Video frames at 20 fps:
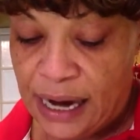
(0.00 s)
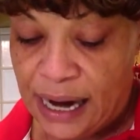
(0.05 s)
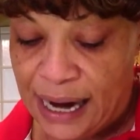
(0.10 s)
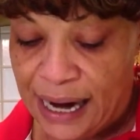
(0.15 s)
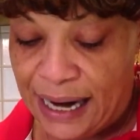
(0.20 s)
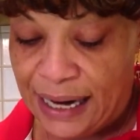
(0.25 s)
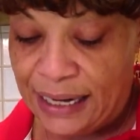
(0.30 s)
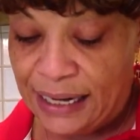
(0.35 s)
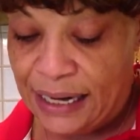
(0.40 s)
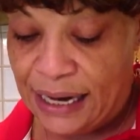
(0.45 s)

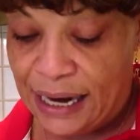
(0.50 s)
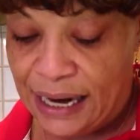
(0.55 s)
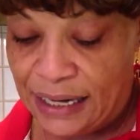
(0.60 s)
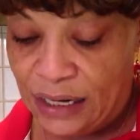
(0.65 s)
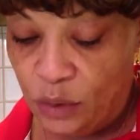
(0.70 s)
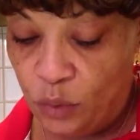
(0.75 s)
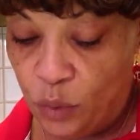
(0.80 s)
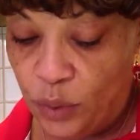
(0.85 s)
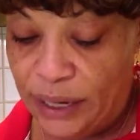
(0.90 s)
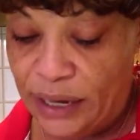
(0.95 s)
and an
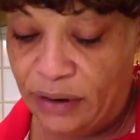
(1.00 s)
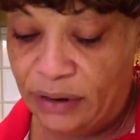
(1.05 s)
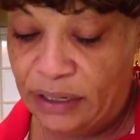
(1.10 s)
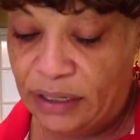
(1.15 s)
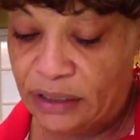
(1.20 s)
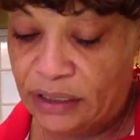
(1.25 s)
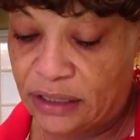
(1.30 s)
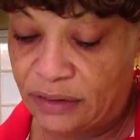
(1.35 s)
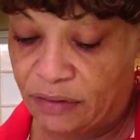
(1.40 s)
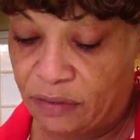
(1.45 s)

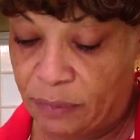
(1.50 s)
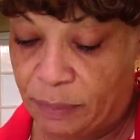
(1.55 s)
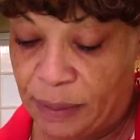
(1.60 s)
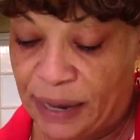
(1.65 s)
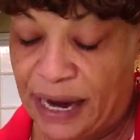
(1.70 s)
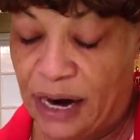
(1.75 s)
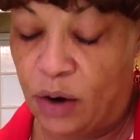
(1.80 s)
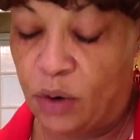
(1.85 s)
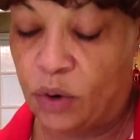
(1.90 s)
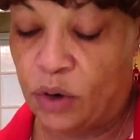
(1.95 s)
awareness of the
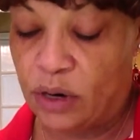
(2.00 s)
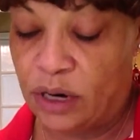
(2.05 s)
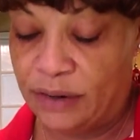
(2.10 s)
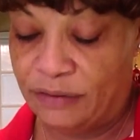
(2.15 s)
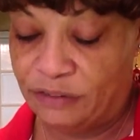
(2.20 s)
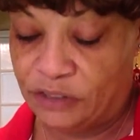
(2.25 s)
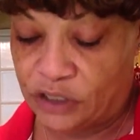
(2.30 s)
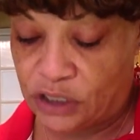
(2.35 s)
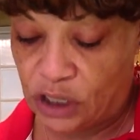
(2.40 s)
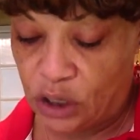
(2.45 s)
power
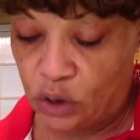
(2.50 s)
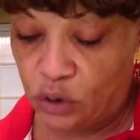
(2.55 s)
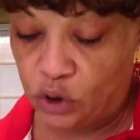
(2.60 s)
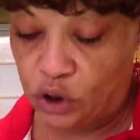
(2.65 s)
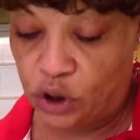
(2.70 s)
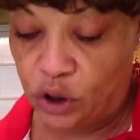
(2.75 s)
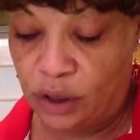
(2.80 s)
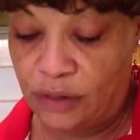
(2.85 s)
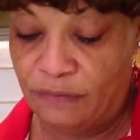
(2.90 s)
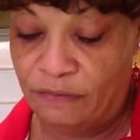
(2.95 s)
of
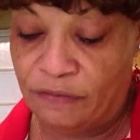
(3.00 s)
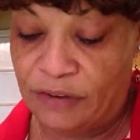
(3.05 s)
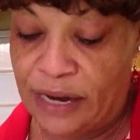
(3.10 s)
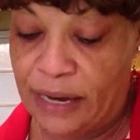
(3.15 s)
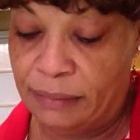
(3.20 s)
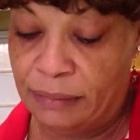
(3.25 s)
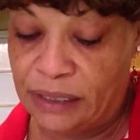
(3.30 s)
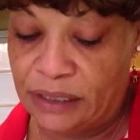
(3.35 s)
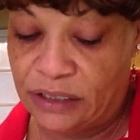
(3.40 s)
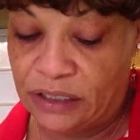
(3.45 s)
social and
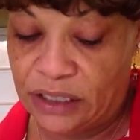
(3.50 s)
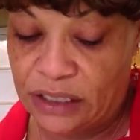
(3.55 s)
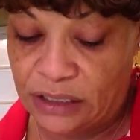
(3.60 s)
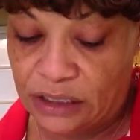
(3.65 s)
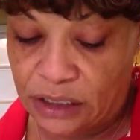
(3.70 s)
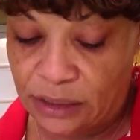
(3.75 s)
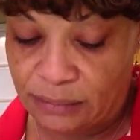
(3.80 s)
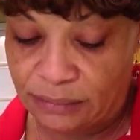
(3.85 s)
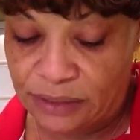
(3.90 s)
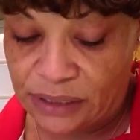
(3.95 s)
family
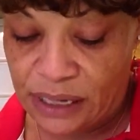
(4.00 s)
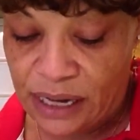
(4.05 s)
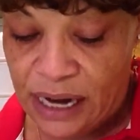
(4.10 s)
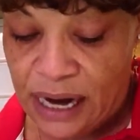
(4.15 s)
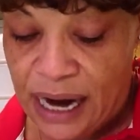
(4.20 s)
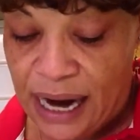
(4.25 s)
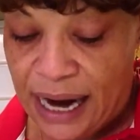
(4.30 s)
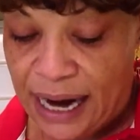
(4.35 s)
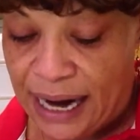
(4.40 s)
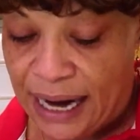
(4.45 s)
systems.
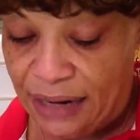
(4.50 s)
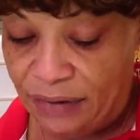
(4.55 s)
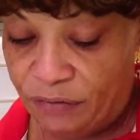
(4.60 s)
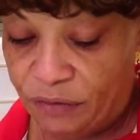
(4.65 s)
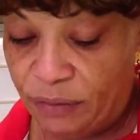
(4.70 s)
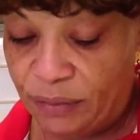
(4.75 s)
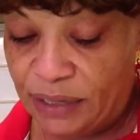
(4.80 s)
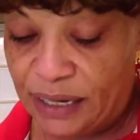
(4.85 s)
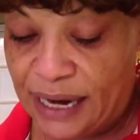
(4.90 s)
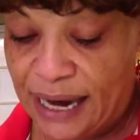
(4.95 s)
And
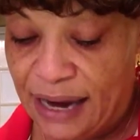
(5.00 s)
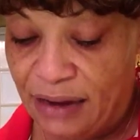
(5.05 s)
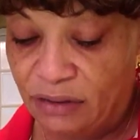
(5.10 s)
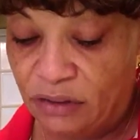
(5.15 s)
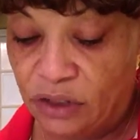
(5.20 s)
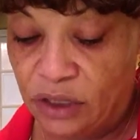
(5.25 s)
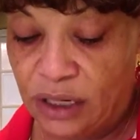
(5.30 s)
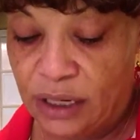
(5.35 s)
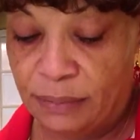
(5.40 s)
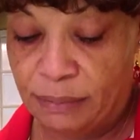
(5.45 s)
from the
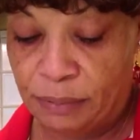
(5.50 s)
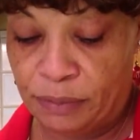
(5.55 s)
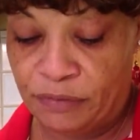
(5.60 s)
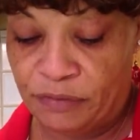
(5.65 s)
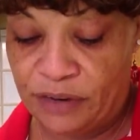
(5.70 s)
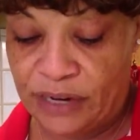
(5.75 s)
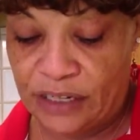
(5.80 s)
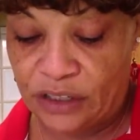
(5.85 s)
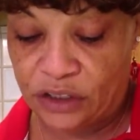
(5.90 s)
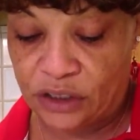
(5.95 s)
counseling
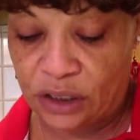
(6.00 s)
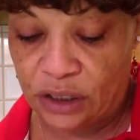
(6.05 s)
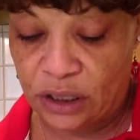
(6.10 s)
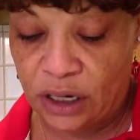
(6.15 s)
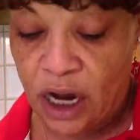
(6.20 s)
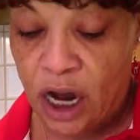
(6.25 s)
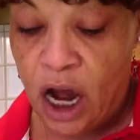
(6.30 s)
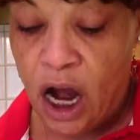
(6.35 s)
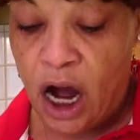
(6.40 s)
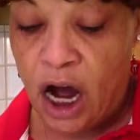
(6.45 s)
profession,
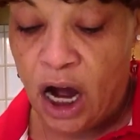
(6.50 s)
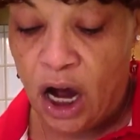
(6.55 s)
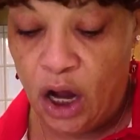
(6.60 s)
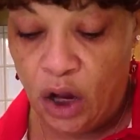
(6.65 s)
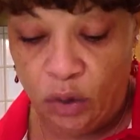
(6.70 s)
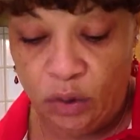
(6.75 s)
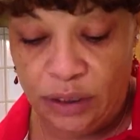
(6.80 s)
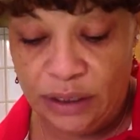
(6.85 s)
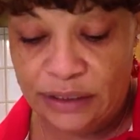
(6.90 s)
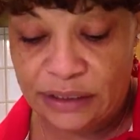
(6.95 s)
a
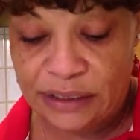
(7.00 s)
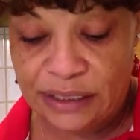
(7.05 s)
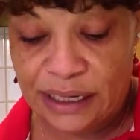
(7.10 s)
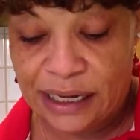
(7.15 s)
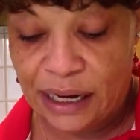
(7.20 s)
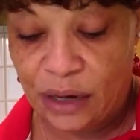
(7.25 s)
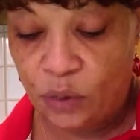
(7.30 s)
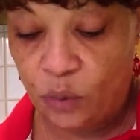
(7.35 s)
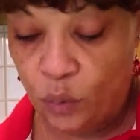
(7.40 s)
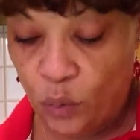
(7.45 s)

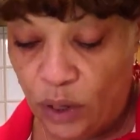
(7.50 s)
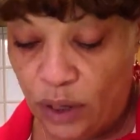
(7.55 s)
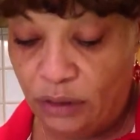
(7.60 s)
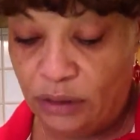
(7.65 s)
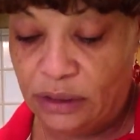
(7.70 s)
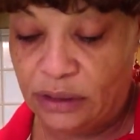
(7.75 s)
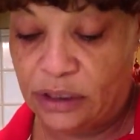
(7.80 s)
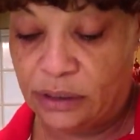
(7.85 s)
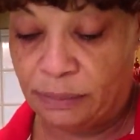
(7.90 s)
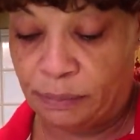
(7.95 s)
holistic and
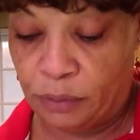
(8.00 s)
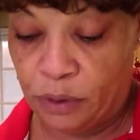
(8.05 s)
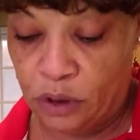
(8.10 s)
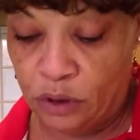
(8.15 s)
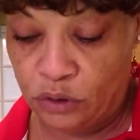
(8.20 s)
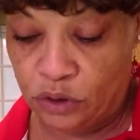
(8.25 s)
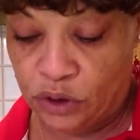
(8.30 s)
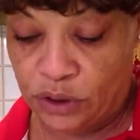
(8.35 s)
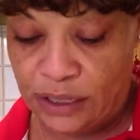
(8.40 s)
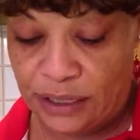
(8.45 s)
wellness
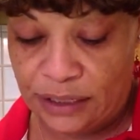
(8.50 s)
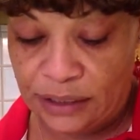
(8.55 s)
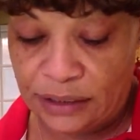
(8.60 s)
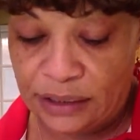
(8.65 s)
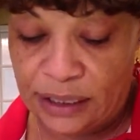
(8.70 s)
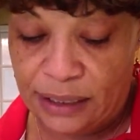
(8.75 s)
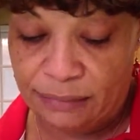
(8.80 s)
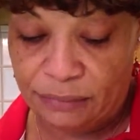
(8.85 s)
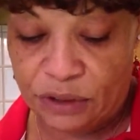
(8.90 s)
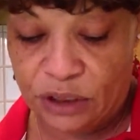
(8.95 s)
approach that
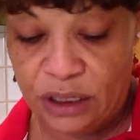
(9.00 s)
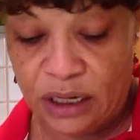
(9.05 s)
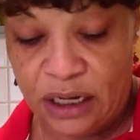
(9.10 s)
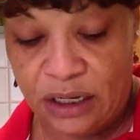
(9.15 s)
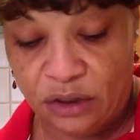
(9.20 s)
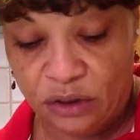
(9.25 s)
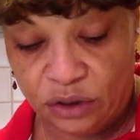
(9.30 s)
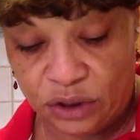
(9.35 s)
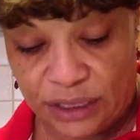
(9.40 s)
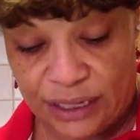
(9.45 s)
attempts to
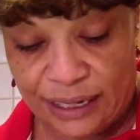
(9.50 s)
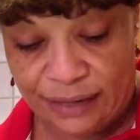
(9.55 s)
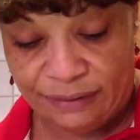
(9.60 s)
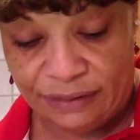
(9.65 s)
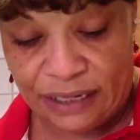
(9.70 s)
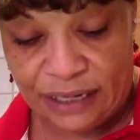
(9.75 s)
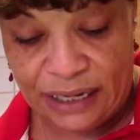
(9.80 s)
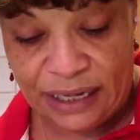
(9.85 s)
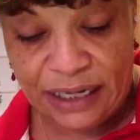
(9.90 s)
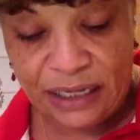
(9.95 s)
understand
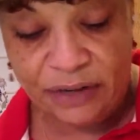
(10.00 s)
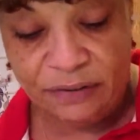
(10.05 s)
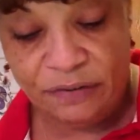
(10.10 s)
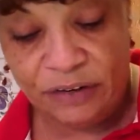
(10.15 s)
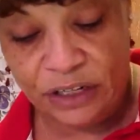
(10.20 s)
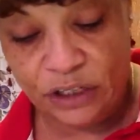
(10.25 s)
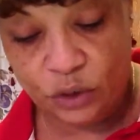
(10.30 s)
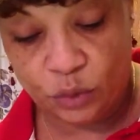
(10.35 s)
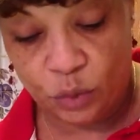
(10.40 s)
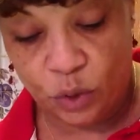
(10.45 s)
the
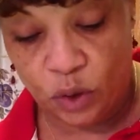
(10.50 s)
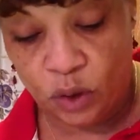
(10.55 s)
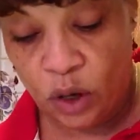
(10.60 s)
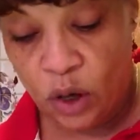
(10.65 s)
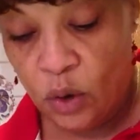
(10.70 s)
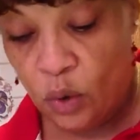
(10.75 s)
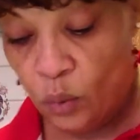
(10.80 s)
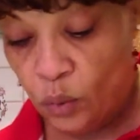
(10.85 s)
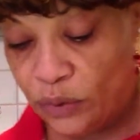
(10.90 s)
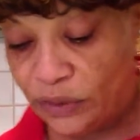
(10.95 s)
individual
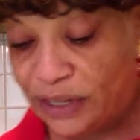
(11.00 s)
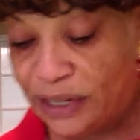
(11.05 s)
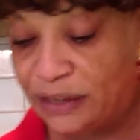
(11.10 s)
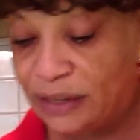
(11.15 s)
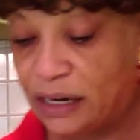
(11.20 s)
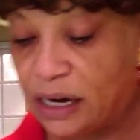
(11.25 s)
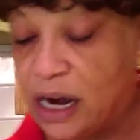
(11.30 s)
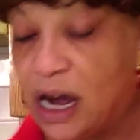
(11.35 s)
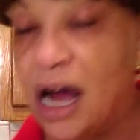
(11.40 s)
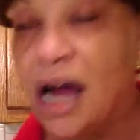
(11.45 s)
within
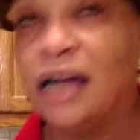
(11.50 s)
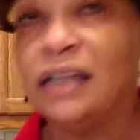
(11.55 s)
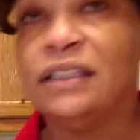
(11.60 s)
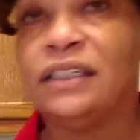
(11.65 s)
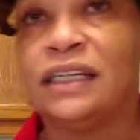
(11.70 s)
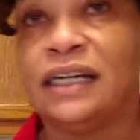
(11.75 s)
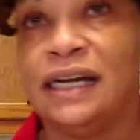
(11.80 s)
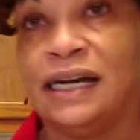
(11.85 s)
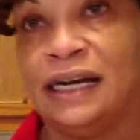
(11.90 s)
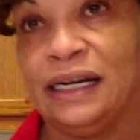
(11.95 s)
the
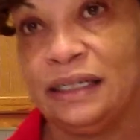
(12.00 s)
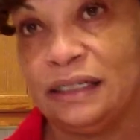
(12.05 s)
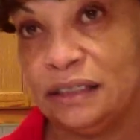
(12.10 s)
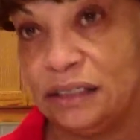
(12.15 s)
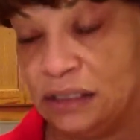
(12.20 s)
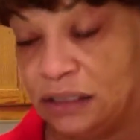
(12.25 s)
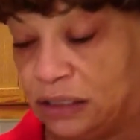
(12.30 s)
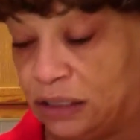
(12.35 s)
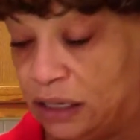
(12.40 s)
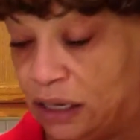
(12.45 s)

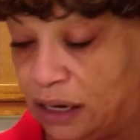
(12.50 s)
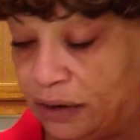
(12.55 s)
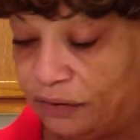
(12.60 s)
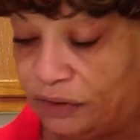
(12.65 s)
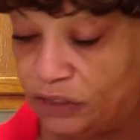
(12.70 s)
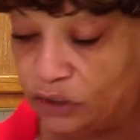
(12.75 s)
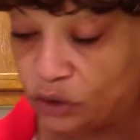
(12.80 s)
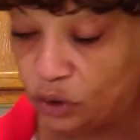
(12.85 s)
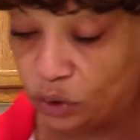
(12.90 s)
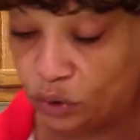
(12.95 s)
context of
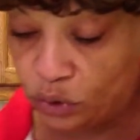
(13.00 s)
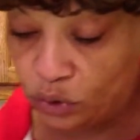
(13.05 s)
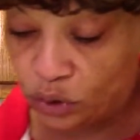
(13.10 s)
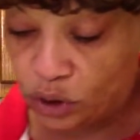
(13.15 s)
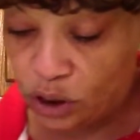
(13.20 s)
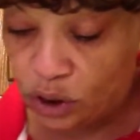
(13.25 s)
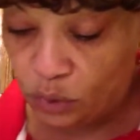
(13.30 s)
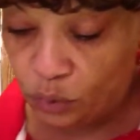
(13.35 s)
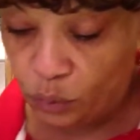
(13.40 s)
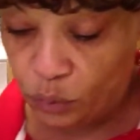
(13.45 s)
his or her
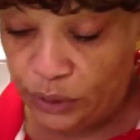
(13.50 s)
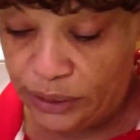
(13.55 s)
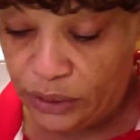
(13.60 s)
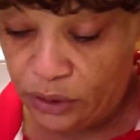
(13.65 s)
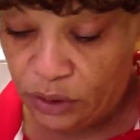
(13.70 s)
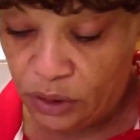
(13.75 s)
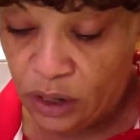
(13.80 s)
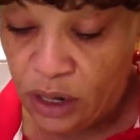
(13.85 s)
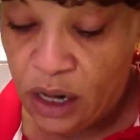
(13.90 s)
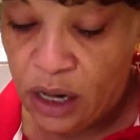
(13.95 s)

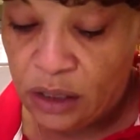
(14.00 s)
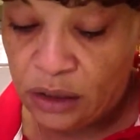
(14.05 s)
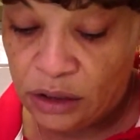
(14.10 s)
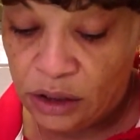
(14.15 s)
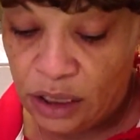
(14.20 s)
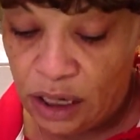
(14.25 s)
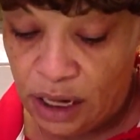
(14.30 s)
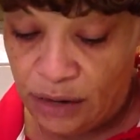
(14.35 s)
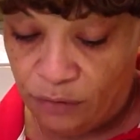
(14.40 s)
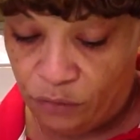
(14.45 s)
career,
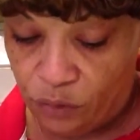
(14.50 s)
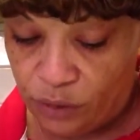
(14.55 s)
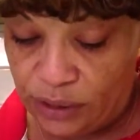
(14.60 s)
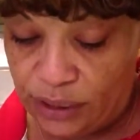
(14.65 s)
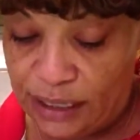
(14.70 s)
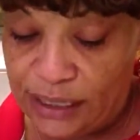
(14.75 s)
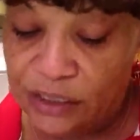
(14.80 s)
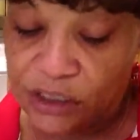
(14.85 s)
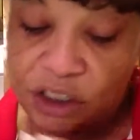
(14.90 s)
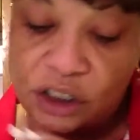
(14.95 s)
love
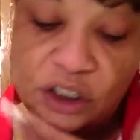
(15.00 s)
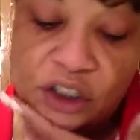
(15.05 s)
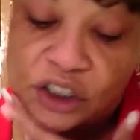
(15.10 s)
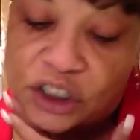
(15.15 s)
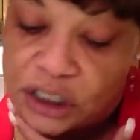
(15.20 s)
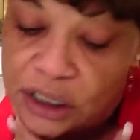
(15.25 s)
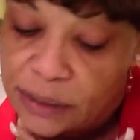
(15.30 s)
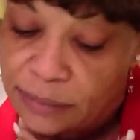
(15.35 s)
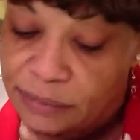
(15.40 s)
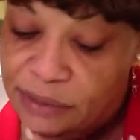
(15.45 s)

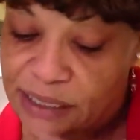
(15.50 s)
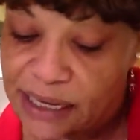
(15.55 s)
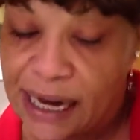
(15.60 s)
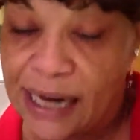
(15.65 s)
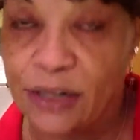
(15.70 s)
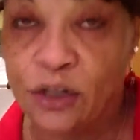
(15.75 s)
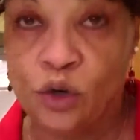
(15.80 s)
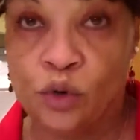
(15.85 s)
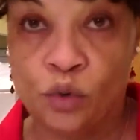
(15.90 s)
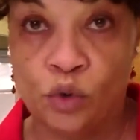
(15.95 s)
relationships,
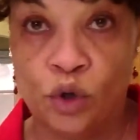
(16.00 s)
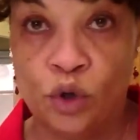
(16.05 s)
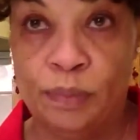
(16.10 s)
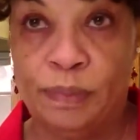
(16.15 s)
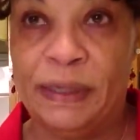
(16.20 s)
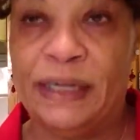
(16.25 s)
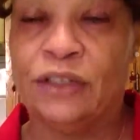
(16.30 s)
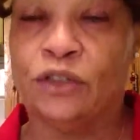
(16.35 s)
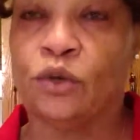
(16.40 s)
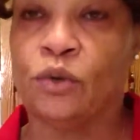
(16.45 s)
and
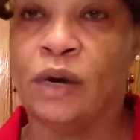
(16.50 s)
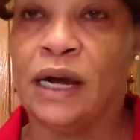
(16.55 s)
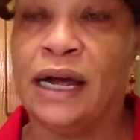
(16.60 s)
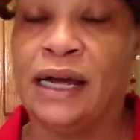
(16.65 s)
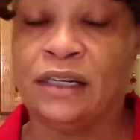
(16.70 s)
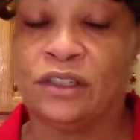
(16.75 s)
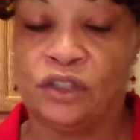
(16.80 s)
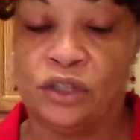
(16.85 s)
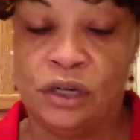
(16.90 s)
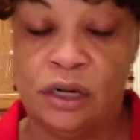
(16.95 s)
group
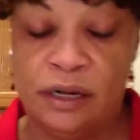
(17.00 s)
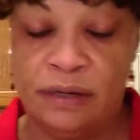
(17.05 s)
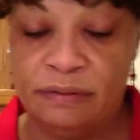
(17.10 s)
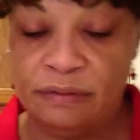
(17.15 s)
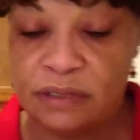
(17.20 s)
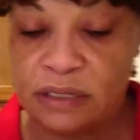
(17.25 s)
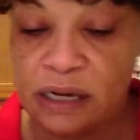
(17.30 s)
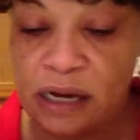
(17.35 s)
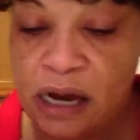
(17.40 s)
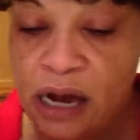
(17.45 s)

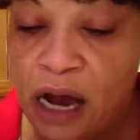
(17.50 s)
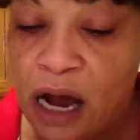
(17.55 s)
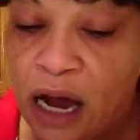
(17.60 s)
interactions.